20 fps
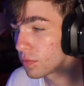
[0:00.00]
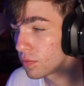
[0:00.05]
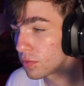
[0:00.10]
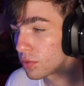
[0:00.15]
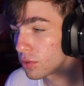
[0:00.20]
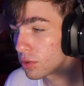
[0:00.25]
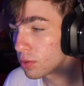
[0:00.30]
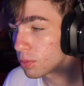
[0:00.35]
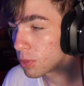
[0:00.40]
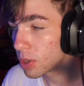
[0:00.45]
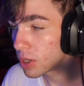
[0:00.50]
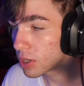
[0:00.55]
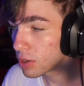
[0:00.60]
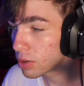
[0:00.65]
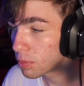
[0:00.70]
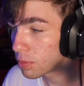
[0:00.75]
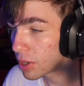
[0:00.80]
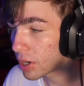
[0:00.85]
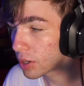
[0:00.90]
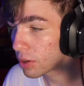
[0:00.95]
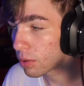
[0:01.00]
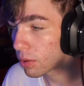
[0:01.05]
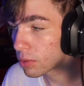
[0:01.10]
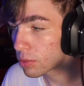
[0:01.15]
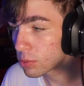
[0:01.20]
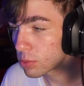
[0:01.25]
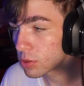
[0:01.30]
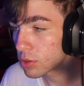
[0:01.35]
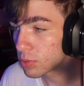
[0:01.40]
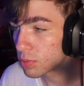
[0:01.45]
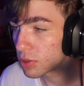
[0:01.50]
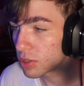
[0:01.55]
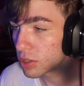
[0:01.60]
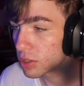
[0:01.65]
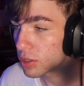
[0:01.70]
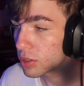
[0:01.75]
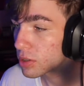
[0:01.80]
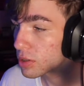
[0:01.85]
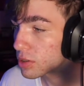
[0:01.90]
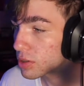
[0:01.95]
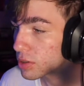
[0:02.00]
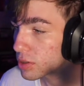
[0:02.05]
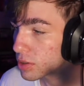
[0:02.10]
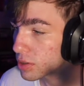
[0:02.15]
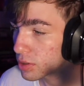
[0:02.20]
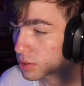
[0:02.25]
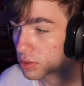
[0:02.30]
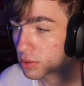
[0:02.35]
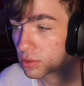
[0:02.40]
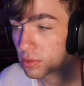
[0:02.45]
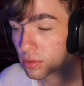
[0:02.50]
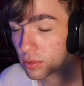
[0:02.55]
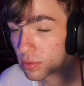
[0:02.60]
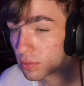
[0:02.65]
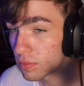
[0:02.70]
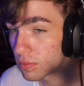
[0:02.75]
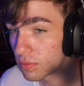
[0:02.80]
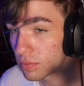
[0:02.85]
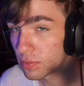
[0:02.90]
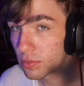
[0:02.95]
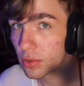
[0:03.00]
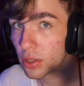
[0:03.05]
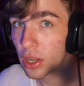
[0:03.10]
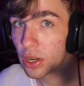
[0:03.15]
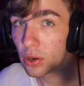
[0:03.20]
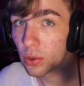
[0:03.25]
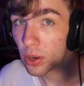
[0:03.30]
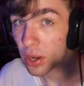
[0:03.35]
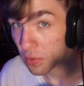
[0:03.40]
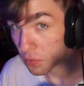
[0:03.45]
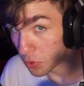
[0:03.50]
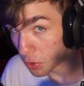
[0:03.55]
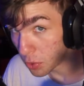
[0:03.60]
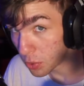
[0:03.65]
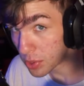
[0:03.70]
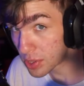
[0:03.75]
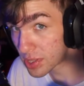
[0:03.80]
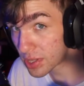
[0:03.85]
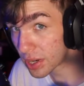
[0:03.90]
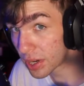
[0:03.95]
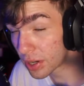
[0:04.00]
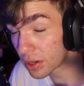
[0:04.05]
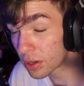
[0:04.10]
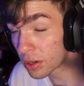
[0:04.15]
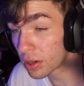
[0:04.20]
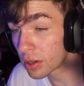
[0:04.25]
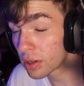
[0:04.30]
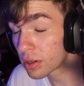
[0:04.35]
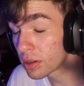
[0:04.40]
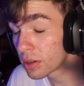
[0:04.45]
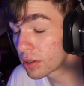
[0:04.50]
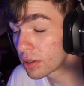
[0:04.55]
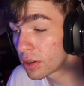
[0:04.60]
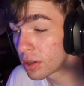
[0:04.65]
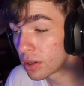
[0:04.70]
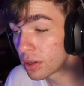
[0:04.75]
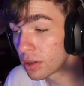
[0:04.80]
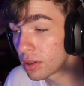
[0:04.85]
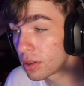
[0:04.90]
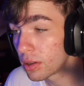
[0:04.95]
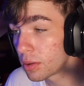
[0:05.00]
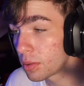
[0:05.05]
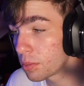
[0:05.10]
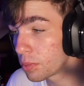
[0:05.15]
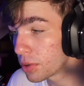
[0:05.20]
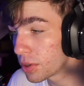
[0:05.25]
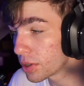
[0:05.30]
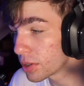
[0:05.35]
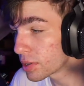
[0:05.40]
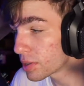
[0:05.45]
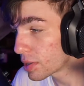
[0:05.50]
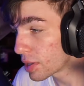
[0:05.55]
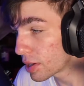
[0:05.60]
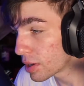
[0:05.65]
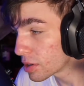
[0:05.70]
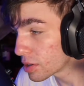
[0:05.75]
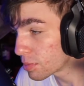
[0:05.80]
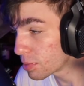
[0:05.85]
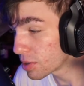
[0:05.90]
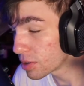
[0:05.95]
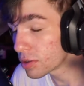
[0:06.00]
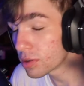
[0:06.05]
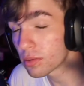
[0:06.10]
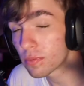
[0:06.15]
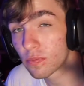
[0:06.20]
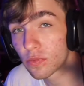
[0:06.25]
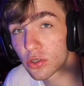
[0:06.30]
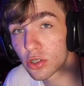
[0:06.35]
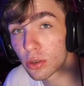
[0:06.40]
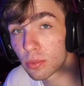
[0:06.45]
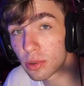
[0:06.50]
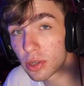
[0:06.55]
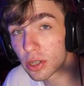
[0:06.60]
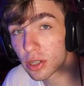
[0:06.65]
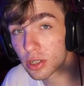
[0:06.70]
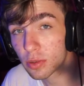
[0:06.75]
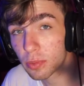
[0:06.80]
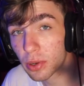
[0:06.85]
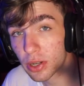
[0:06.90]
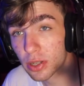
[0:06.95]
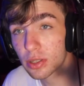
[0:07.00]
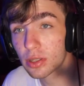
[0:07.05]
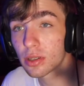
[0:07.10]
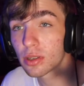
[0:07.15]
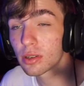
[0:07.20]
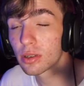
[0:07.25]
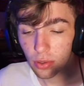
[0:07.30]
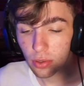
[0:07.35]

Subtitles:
You might hear background noise because I don't have a noise gate on, but that is to be expected.